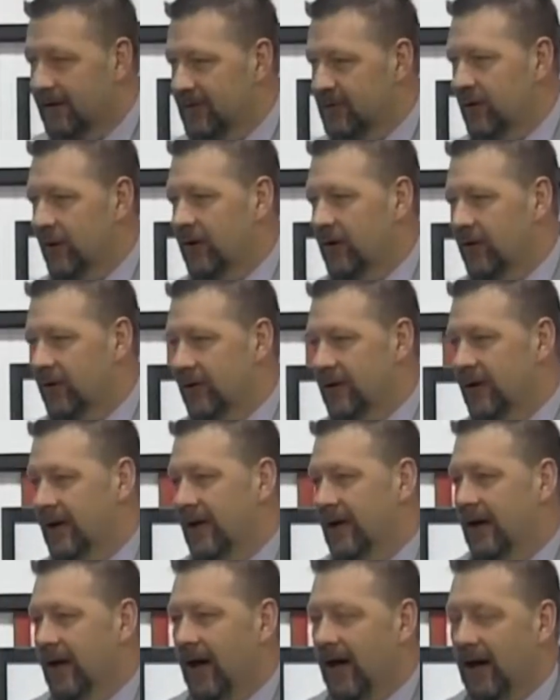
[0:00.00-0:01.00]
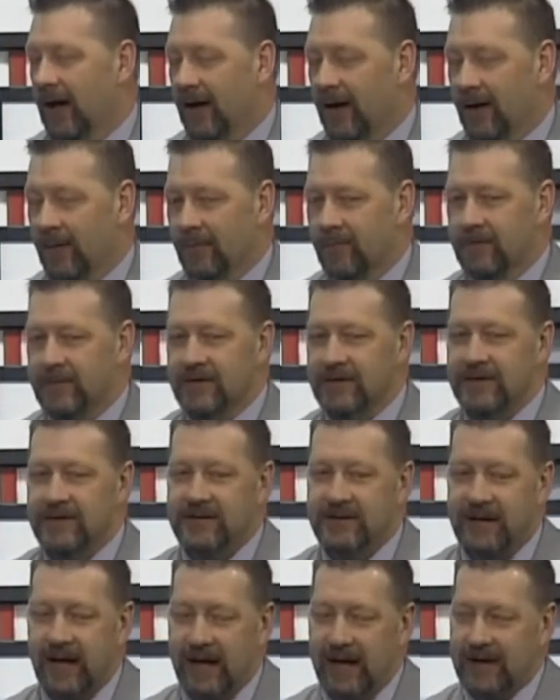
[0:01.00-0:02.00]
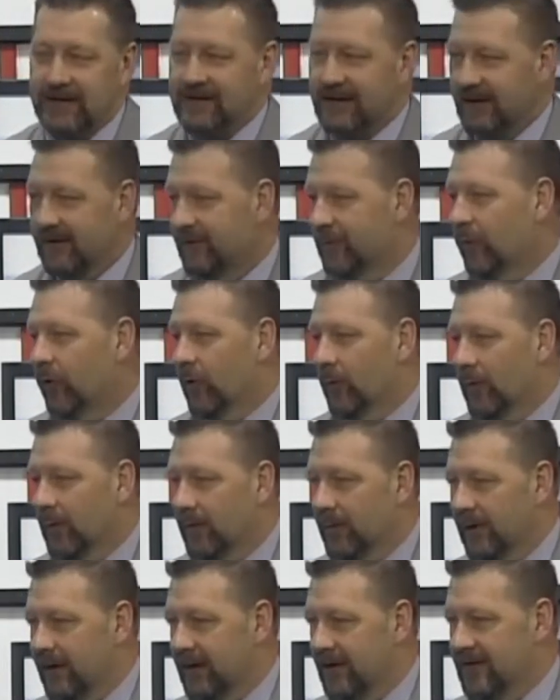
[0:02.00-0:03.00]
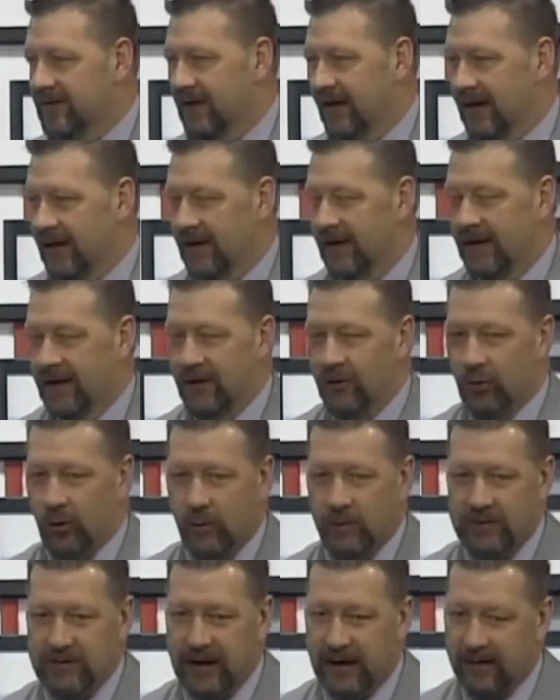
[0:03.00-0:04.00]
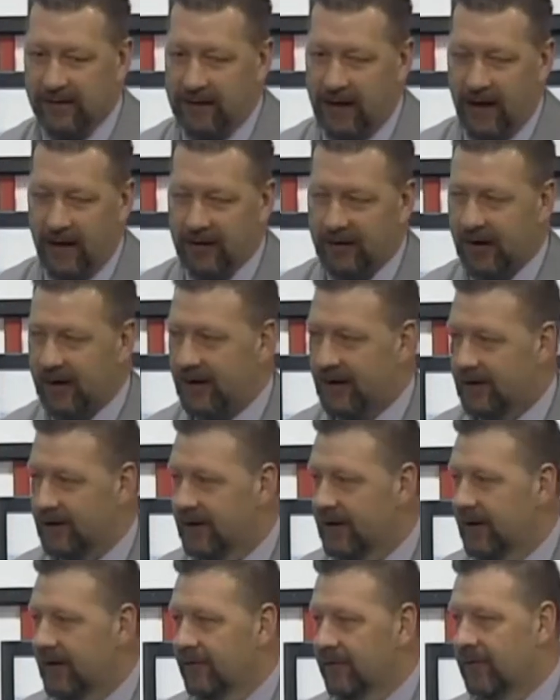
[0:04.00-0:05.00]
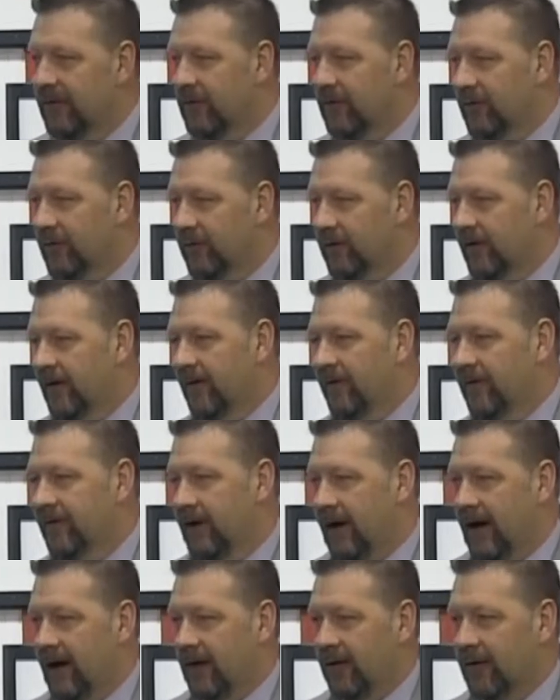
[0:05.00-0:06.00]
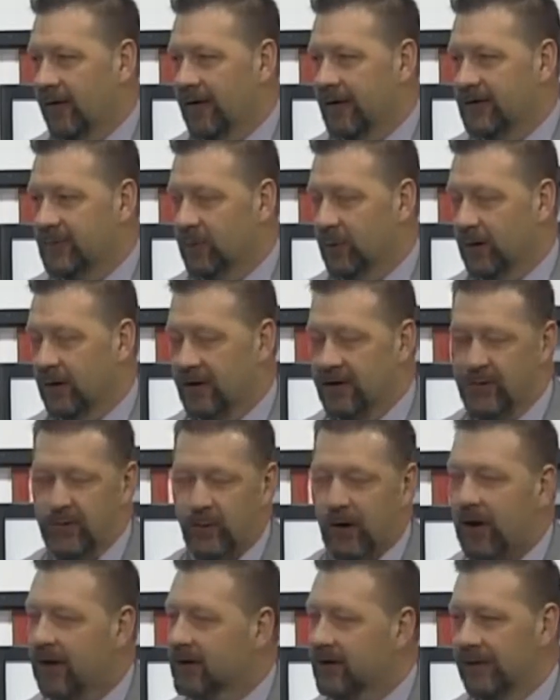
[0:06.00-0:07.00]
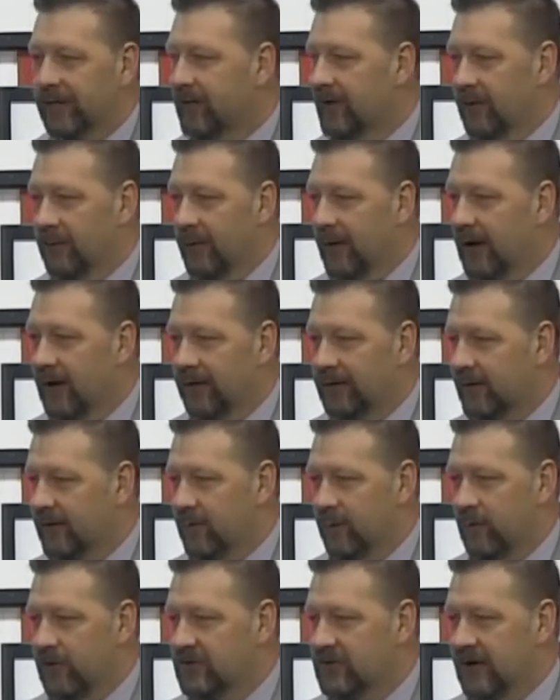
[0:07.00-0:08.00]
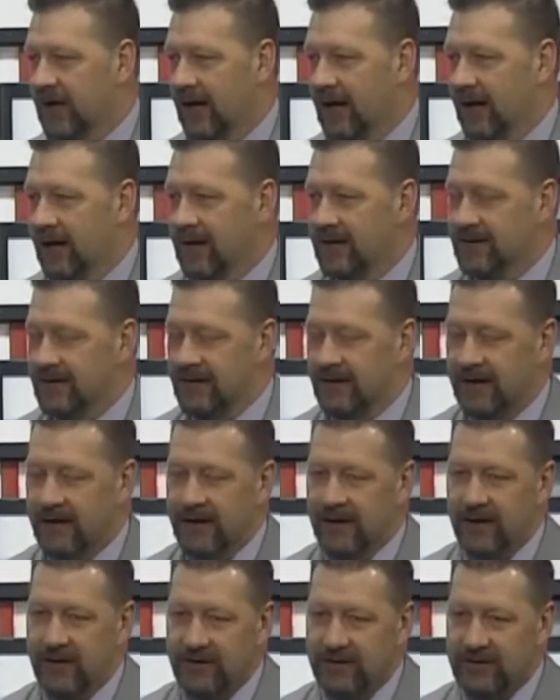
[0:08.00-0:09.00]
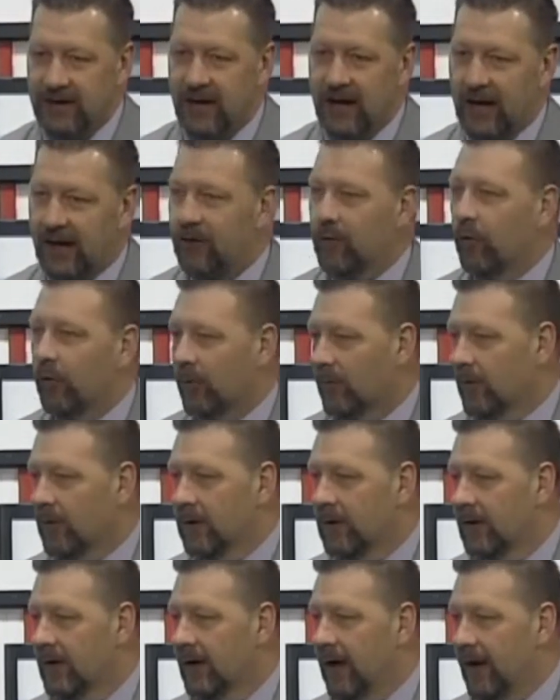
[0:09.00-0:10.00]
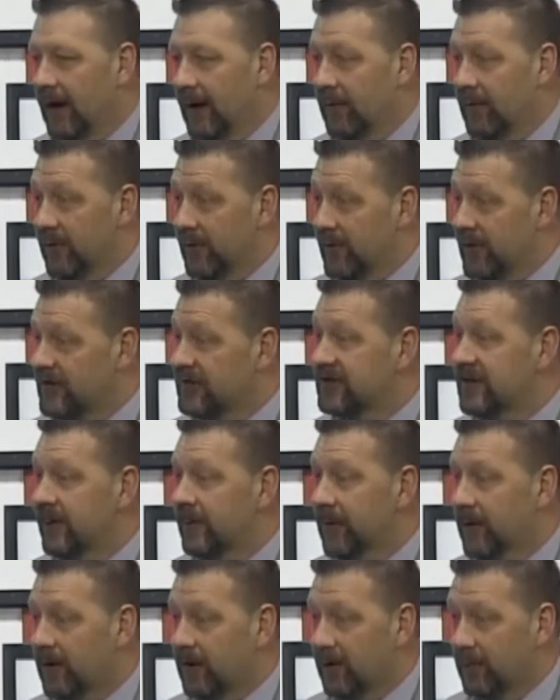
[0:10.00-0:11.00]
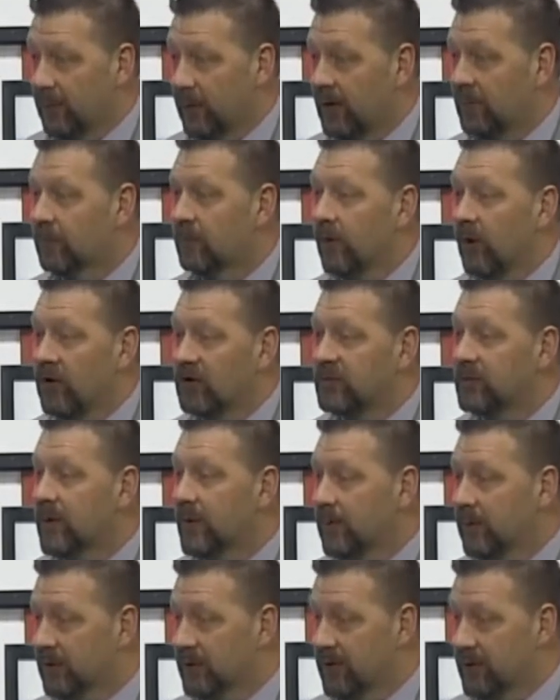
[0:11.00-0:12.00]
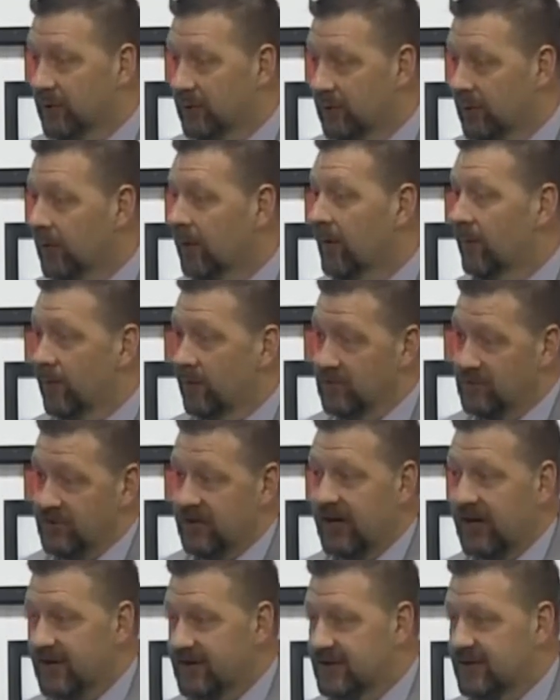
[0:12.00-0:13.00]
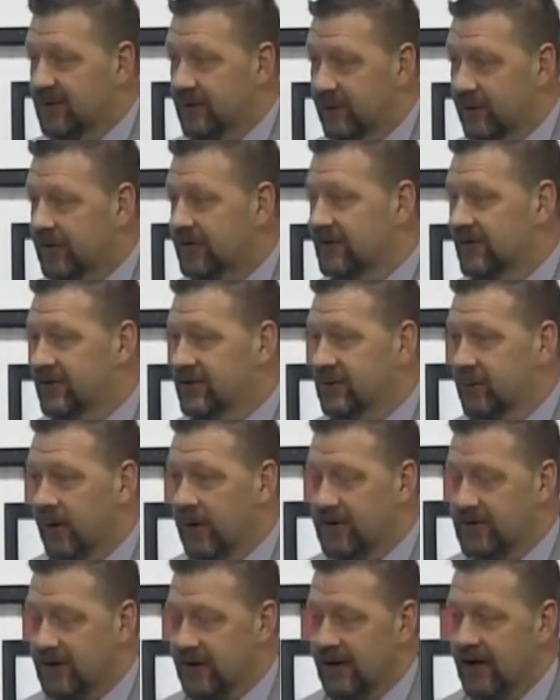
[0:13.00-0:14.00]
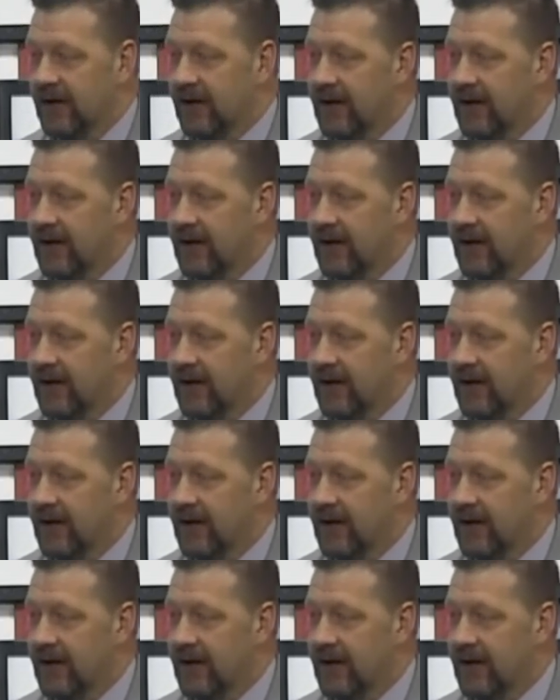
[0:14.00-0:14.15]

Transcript: is what you'd say instead of normal, because normal is kind of an outdated view of how kids work, because we're all different, we all have different personalities, and there's not a normal, but there is typical. What most people do or what most kids do in a situation